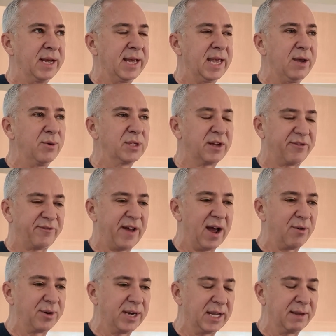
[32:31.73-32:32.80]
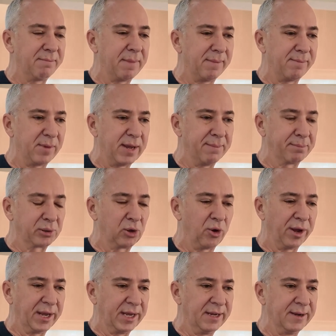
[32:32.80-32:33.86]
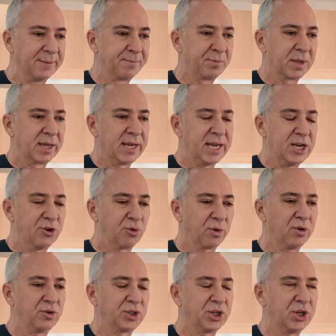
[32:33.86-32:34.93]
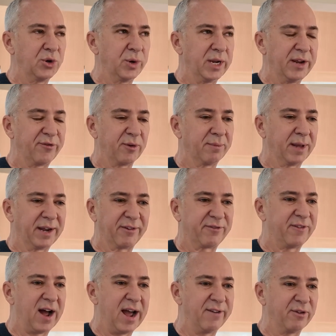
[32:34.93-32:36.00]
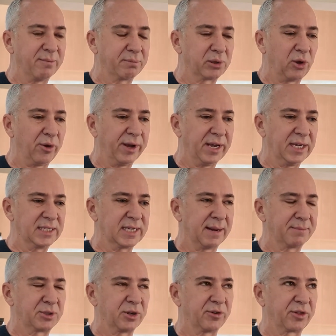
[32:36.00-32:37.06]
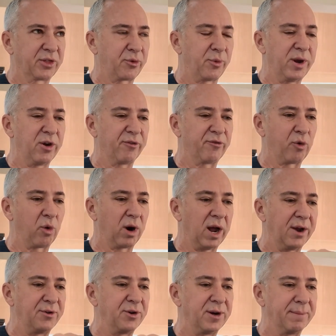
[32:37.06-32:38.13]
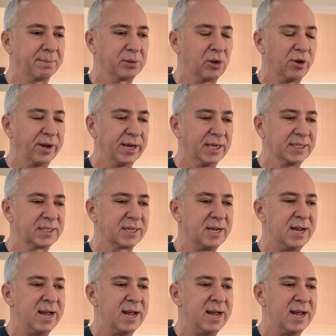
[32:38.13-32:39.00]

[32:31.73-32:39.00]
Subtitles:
He was a founding employee. He grew Tenuity from like 5 employees up to 300 or 400 employees.